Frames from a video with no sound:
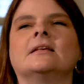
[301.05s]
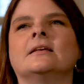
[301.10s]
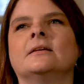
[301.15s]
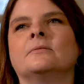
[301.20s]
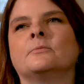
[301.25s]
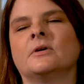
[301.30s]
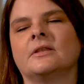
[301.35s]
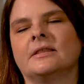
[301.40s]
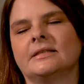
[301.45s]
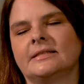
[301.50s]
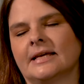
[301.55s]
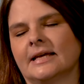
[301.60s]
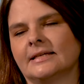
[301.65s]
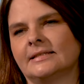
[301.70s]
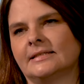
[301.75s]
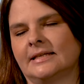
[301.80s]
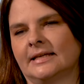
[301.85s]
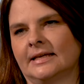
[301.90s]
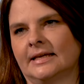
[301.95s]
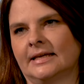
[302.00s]
with
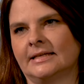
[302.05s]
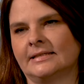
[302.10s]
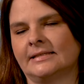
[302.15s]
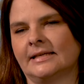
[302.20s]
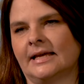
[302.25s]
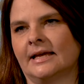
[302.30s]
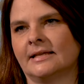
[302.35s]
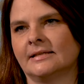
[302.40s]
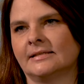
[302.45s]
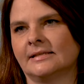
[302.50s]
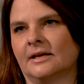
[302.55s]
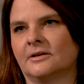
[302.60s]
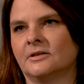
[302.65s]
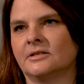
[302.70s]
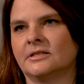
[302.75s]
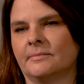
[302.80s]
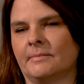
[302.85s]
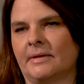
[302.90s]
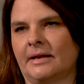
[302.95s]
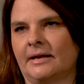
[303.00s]
testing is at
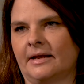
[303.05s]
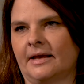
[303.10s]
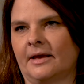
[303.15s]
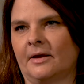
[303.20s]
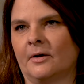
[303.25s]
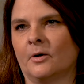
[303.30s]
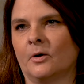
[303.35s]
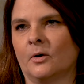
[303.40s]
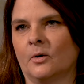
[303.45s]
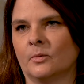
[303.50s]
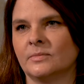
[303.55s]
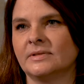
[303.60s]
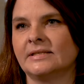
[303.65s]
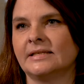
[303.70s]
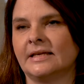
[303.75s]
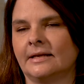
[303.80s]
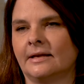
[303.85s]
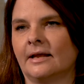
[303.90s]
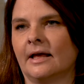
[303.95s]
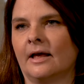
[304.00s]
Satterton Mennonite
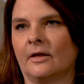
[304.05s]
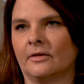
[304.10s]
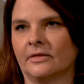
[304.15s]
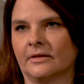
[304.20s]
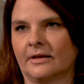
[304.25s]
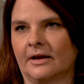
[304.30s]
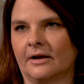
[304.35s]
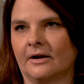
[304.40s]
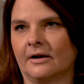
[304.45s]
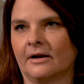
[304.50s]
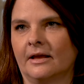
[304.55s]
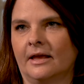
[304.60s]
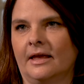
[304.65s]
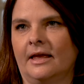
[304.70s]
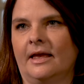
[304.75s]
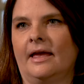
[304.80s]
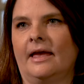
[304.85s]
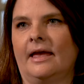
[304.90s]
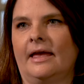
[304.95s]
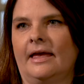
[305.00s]
Homes in Healthcare.
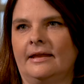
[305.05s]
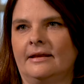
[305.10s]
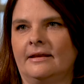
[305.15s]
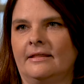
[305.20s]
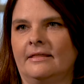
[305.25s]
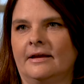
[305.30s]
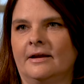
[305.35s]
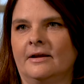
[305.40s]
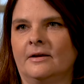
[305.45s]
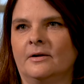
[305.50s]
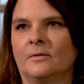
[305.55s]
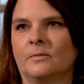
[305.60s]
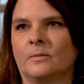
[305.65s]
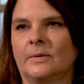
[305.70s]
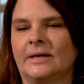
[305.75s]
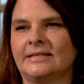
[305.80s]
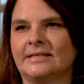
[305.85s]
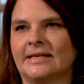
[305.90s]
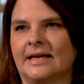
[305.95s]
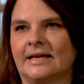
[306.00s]
And there
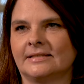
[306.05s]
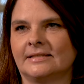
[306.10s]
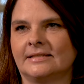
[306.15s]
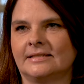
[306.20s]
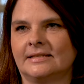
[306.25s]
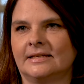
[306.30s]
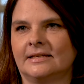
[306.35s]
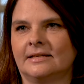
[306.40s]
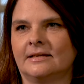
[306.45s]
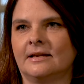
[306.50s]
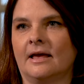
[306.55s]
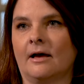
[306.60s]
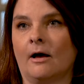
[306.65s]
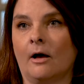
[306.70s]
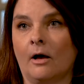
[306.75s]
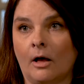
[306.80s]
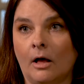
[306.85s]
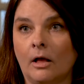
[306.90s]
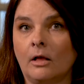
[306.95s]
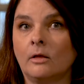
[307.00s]
we tested
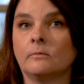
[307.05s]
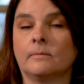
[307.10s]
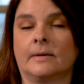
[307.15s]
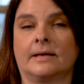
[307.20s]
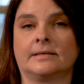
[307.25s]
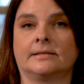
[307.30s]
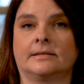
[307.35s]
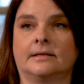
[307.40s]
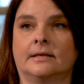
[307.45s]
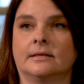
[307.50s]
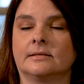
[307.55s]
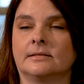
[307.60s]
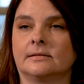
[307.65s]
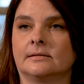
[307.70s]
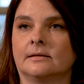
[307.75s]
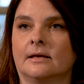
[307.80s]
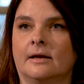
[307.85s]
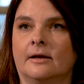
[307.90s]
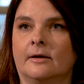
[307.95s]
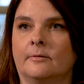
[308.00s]
all
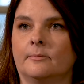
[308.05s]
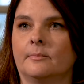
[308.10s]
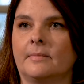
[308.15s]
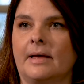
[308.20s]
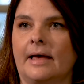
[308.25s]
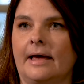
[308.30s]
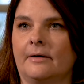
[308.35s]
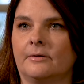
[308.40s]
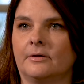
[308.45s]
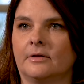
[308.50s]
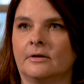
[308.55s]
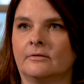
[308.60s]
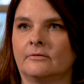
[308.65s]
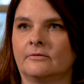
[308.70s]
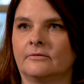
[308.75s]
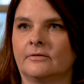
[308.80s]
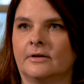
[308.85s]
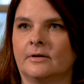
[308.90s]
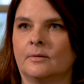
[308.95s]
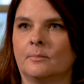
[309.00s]
residents out
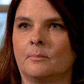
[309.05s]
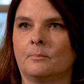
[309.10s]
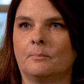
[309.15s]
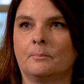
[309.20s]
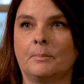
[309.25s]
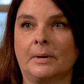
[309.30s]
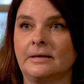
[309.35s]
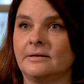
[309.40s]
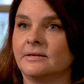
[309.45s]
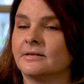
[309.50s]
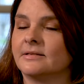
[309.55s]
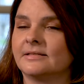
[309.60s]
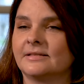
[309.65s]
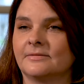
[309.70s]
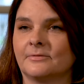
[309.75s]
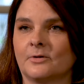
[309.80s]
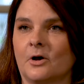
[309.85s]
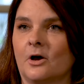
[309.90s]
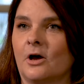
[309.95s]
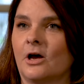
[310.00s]
of an abundance
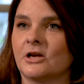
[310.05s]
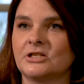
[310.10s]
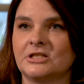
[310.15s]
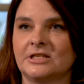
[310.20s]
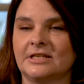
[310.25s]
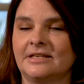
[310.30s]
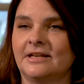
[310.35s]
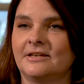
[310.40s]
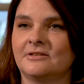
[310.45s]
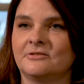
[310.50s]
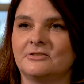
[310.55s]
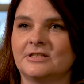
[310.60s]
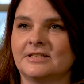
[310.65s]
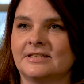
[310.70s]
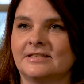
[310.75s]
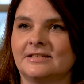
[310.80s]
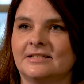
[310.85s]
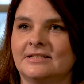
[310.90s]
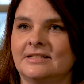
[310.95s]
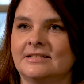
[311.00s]
of caution and
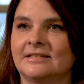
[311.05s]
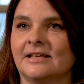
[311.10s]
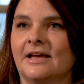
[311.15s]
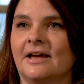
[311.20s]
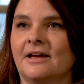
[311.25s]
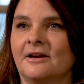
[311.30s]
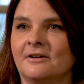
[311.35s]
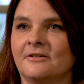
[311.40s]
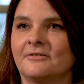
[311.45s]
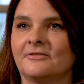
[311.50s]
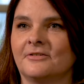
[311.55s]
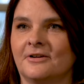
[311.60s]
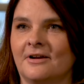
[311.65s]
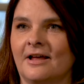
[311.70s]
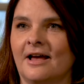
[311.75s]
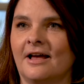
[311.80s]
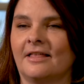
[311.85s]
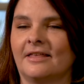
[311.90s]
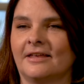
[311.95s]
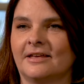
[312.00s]
just a desire for
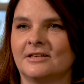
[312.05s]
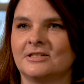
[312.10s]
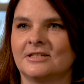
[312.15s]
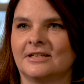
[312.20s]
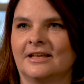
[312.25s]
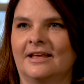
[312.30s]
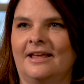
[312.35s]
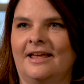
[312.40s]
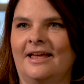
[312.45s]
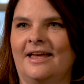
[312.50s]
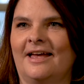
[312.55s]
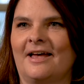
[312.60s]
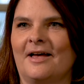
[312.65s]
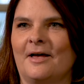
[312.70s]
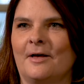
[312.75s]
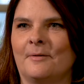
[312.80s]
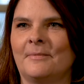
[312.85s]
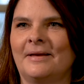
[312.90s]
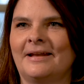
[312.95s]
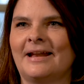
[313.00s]
knowledge.
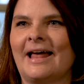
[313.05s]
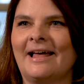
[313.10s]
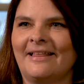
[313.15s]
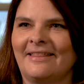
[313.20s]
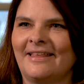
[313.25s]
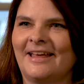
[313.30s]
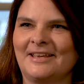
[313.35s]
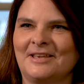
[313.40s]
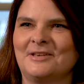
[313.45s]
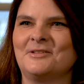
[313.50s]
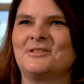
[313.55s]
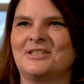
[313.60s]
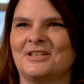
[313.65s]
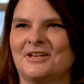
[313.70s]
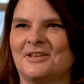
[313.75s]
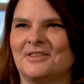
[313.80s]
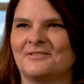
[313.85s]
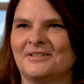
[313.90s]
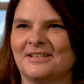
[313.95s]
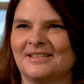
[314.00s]
And I'll let you share the